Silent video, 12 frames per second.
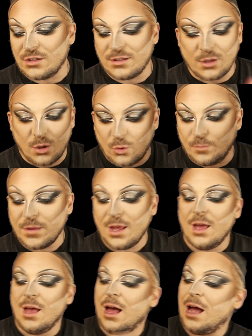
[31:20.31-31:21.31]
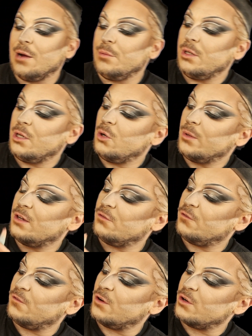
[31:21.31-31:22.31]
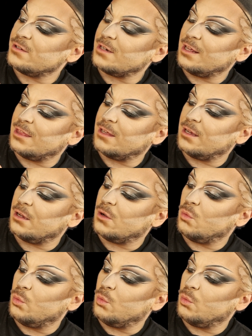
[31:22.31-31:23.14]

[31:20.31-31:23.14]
So I'm going to go in first, I think,